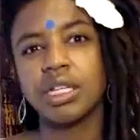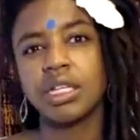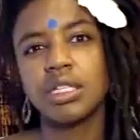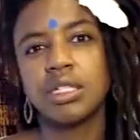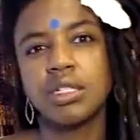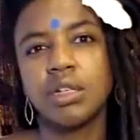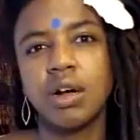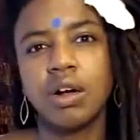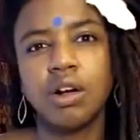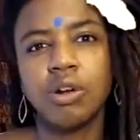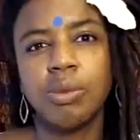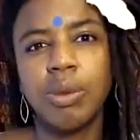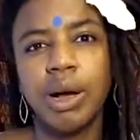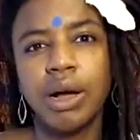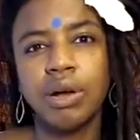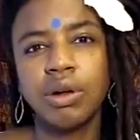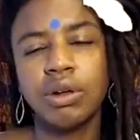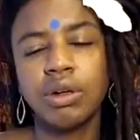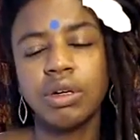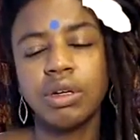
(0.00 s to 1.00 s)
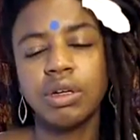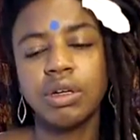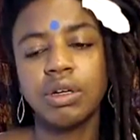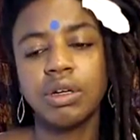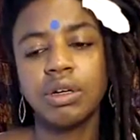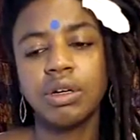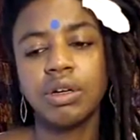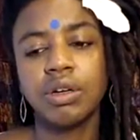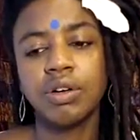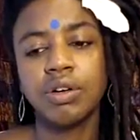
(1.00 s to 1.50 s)
let's talk about
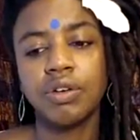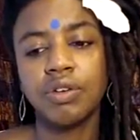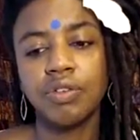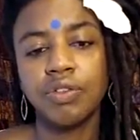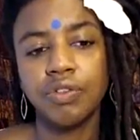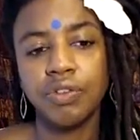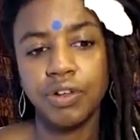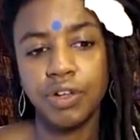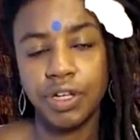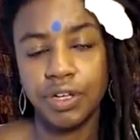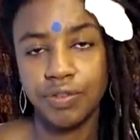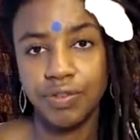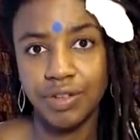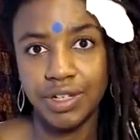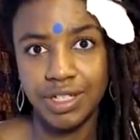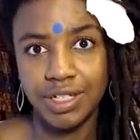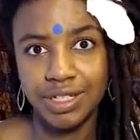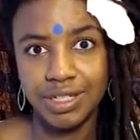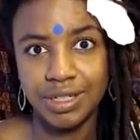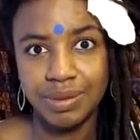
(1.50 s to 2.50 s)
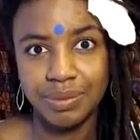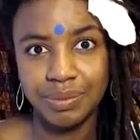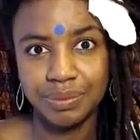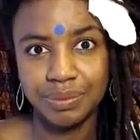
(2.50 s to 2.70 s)
forgiveness.